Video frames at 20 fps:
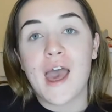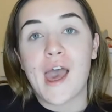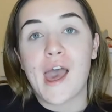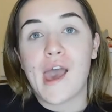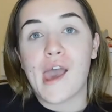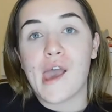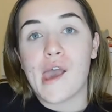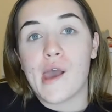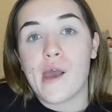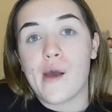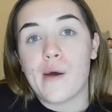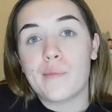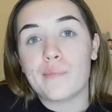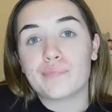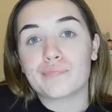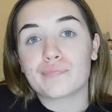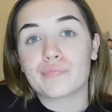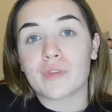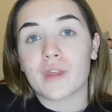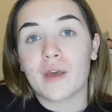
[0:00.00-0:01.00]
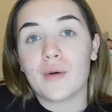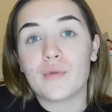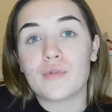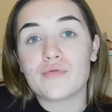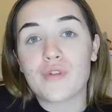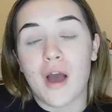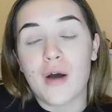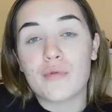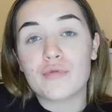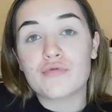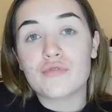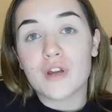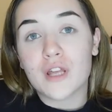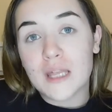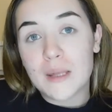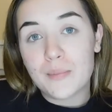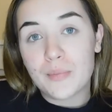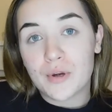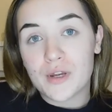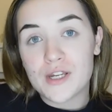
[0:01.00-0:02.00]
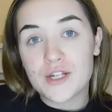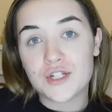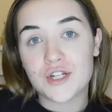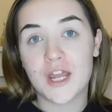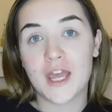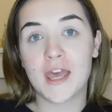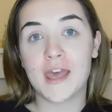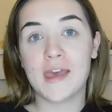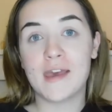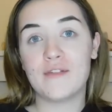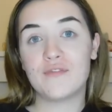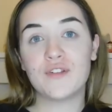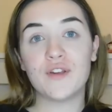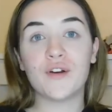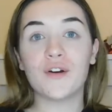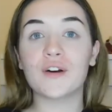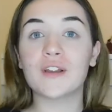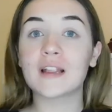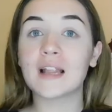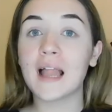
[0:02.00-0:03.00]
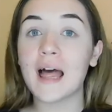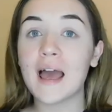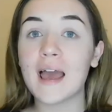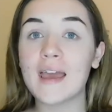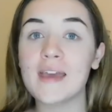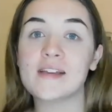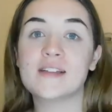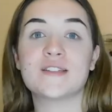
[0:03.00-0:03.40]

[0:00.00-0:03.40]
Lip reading: I would really appreciate it if you could like,